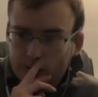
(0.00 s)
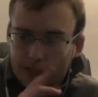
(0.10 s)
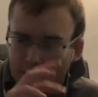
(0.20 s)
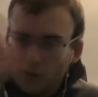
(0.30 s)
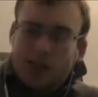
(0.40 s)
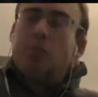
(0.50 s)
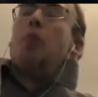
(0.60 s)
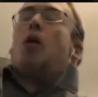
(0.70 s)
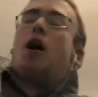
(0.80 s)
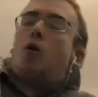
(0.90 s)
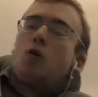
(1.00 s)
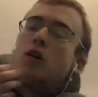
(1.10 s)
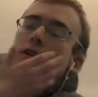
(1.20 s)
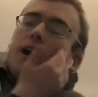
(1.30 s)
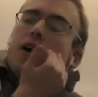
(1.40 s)
Then we see the Black
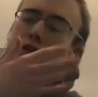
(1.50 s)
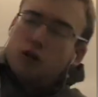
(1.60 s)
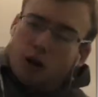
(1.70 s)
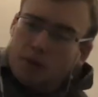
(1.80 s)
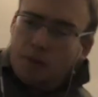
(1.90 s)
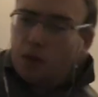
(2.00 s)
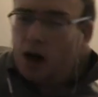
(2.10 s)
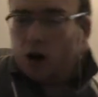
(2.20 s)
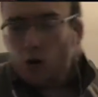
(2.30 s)
Order. Now let's talk about the Black